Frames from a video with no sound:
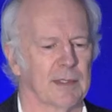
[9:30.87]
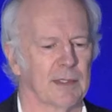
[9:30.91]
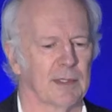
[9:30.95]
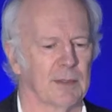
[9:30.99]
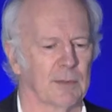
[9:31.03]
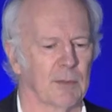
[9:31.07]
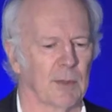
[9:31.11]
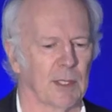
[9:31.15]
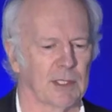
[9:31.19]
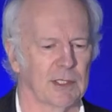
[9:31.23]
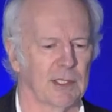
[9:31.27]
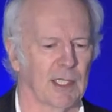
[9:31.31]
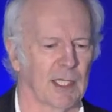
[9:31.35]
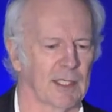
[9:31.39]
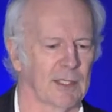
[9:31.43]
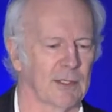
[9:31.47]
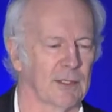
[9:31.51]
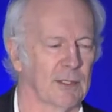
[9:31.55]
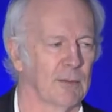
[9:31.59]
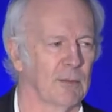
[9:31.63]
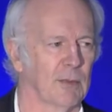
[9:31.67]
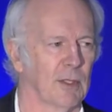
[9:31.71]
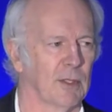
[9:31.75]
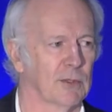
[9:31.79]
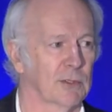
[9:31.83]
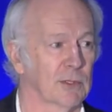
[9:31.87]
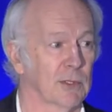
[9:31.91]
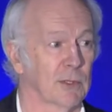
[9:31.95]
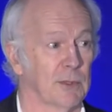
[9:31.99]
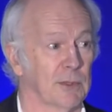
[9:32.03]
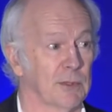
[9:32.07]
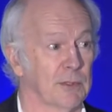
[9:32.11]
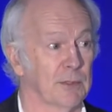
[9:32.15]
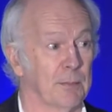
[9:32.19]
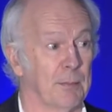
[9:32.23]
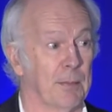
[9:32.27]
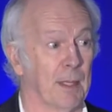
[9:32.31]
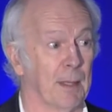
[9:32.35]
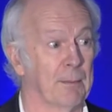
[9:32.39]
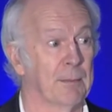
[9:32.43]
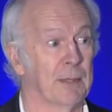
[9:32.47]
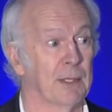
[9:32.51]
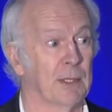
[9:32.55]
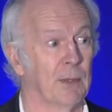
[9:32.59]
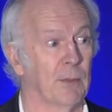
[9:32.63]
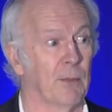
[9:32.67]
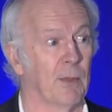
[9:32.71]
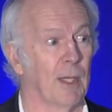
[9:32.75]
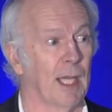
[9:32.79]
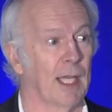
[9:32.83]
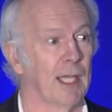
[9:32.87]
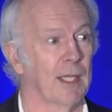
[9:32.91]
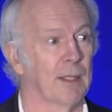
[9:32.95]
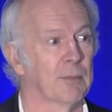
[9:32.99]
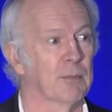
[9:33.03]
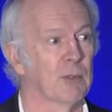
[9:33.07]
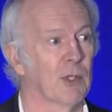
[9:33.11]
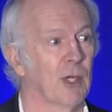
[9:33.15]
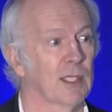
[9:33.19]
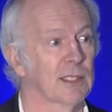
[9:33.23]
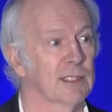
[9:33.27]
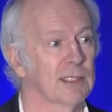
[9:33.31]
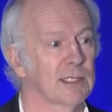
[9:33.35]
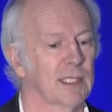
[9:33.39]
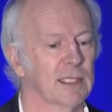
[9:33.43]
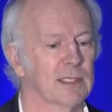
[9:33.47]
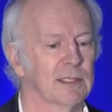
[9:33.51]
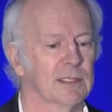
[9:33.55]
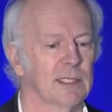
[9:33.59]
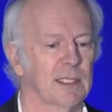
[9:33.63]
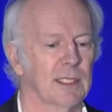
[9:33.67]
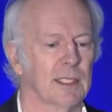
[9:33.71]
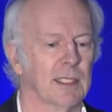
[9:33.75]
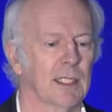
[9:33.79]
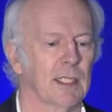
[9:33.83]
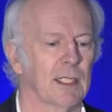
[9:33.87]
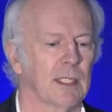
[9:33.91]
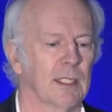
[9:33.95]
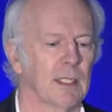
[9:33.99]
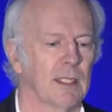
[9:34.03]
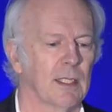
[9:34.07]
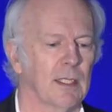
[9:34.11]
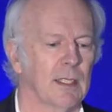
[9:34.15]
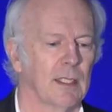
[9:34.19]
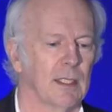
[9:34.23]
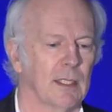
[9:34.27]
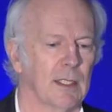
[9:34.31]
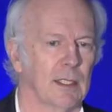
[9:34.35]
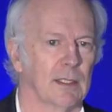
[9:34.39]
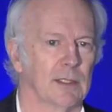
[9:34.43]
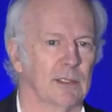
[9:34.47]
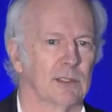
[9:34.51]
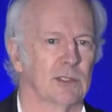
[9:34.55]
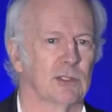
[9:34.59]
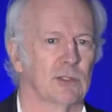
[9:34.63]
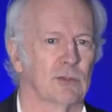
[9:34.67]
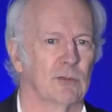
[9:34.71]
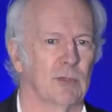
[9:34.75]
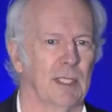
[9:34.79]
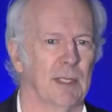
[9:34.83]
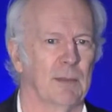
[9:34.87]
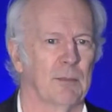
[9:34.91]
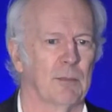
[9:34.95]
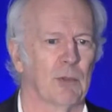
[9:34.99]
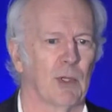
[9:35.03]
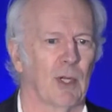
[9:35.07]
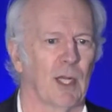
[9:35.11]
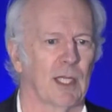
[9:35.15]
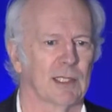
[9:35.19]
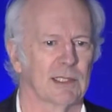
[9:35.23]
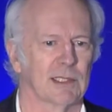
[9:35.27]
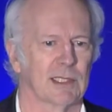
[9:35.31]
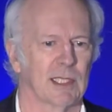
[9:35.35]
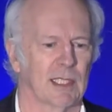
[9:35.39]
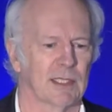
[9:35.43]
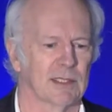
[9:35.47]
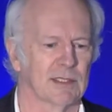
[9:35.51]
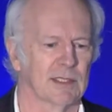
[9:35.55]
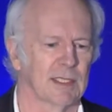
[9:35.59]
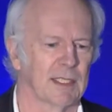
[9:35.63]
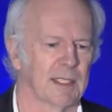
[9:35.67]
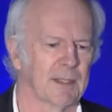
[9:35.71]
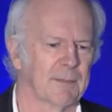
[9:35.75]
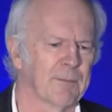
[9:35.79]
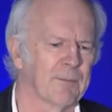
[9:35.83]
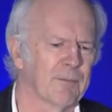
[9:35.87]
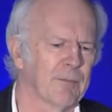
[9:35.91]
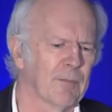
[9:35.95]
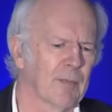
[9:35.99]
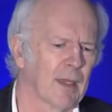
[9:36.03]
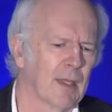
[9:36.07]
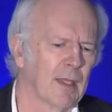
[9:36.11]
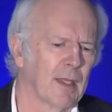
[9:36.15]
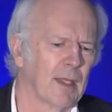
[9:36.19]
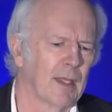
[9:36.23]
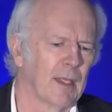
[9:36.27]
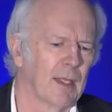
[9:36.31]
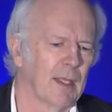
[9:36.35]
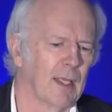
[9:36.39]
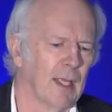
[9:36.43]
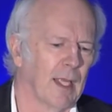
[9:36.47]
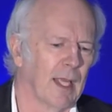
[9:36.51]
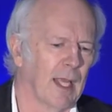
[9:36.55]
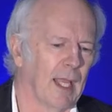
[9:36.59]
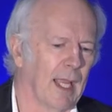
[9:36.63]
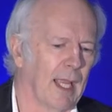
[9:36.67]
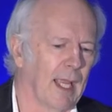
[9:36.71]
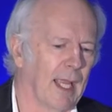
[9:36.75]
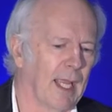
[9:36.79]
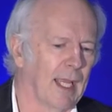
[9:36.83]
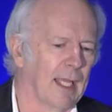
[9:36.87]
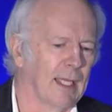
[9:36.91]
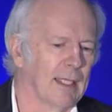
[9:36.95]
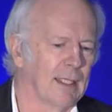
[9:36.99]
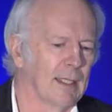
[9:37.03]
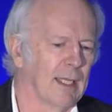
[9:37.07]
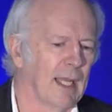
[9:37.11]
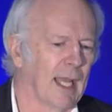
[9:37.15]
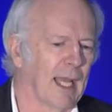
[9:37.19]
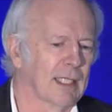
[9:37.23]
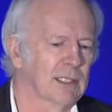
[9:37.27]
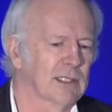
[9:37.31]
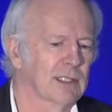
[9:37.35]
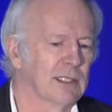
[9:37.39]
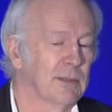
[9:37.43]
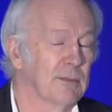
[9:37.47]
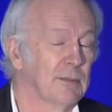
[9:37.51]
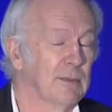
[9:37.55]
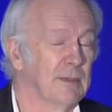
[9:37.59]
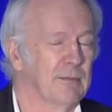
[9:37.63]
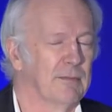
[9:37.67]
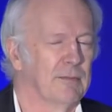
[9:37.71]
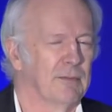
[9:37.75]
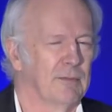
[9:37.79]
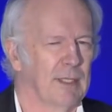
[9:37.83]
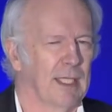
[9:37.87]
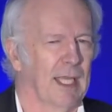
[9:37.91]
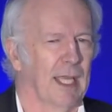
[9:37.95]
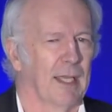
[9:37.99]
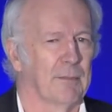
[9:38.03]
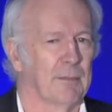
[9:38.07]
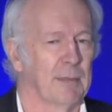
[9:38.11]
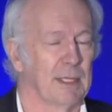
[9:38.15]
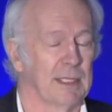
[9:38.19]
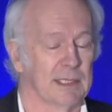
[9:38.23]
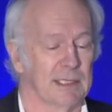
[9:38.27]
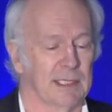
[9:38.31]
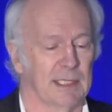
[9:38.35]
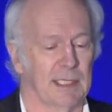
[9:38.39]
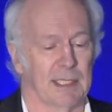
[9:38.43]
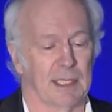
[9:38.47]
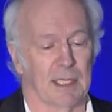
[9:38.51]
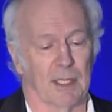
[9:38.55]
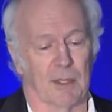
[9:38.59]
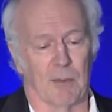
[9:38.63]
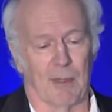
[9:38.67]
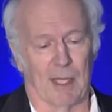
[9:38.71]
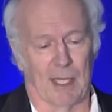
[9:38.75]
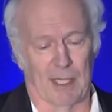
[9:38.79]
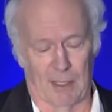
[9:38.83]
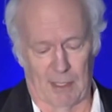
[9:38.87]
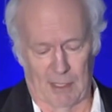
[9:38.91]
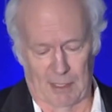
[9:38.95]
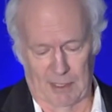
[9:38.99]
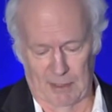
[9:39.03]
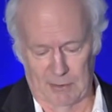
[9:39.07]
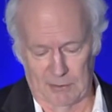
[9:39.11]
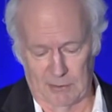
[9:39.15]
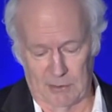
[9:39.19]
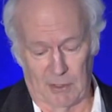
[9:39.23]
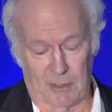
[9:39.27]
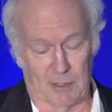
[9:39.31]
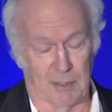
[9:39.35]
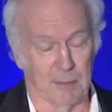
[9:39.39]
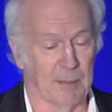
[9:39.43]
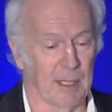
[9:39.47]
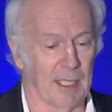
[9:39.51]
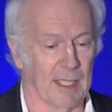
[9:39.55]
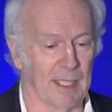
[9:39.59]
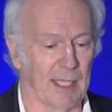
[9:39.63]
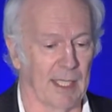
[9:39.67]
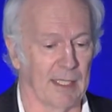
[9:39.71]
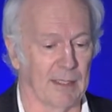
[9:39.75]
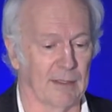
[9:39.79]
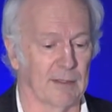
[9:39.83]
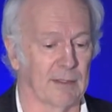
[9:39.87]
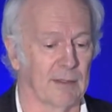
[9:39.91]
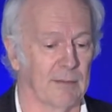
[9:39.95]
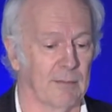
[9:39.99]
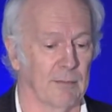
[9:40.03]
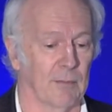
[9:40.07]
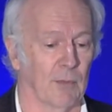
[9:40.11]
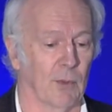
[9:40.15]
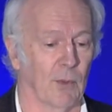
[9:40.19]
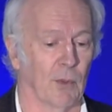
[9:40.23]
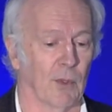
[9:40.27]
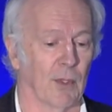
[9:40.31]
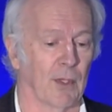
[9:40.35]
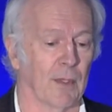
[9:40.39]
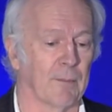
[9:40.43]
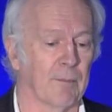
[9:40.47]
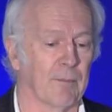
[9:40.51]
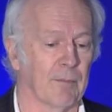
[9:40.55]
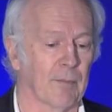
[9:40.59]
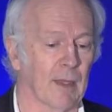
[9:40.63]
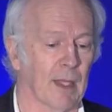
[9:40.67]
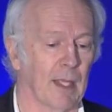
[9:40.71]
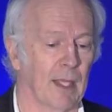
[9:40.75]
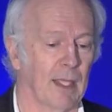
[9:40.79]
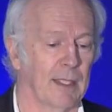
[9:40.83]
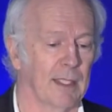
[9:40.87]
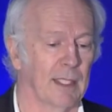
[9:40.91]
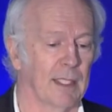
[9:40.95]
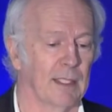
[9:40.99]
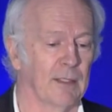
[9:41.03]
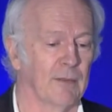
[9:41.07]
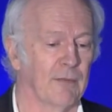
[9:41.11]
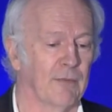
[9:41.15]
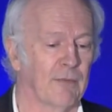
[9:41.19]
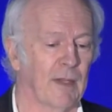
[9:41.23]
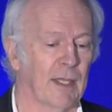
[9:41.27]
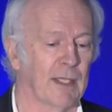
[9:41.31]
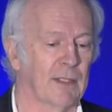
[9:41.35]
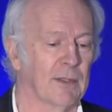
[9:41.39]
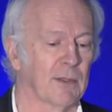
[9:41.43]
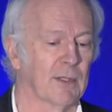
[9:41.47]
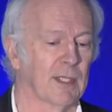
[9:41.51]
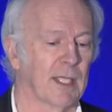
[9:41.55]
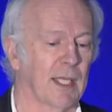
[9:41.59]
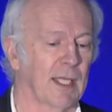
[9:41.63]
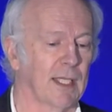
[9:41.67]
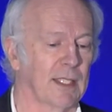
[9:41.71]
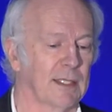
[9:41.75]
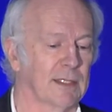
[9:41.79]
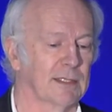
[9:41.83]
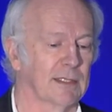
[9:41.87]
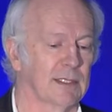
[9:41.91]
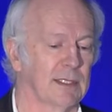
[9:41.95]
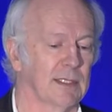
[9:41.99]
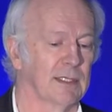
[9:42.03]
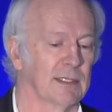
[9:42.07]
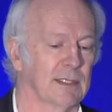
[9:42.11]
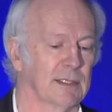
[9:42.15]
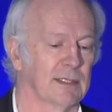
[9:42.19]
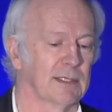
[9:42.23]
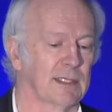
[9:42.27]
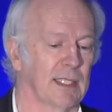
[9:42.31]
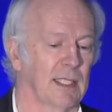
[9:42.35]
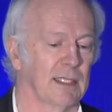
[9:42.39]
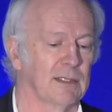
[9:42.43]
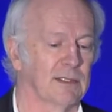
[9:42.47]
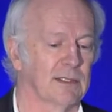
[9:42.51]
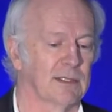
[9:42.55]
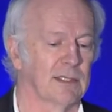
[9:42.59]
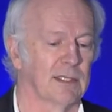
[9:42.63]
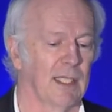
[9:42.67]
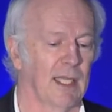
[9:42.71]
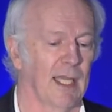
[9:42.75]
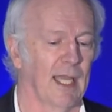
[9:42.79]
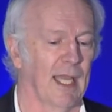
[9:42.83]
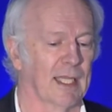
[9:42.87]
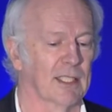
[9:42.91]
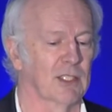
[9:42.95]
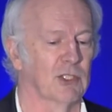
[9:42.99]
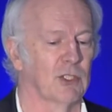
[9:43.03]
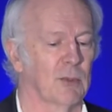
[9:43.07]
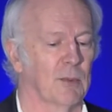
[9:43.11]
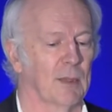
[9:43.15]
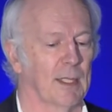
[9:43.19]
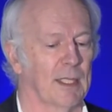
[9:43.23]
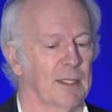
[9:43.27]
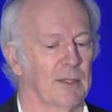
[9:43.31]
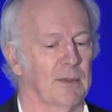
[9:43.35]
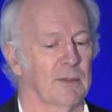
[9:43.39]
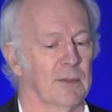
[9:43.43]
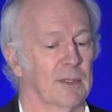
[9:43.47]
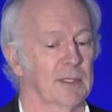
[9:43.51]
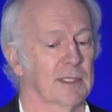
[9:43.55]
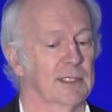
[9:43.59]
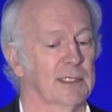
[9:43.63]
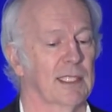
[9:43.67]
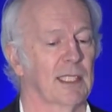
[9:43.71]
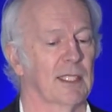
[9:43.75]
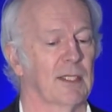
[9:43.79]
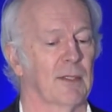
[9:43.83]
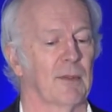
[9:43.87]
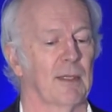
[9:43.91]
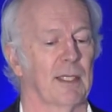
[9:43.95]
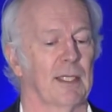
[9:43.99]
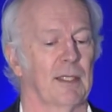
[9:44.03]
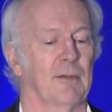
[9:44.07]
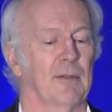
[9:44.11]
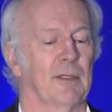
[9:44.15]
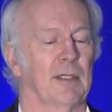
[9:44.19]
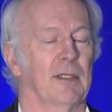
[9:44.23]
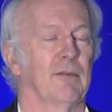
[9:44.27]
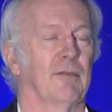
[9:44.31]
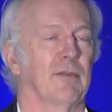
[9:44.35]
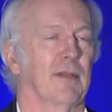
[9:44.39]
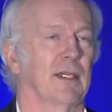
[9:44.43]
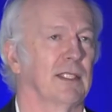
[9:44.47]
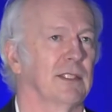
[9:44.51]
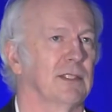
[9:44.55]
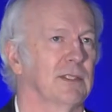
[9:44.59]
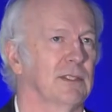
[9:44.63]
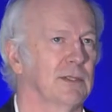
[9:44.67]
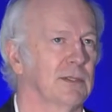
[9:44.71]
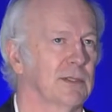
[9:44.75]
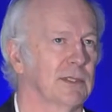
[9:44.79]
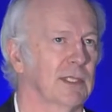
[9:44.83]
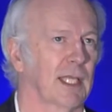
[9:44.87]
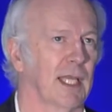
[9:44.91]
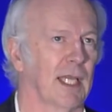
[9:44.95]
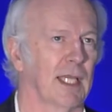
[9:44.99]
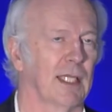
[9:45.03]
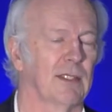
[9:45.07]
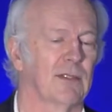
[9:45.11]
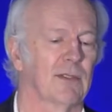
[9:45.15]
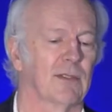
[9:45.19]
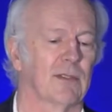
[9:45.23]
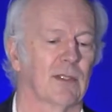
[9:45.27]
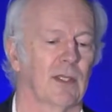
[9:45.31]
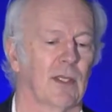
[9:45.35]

is what Jonathan Rose calls bump-in-the-wire processing. It's stream processing. And actually, we, we have been seeing it quite a lot. I'll talk about that more. And then the final case is sensor actuator or accelerator interface use case.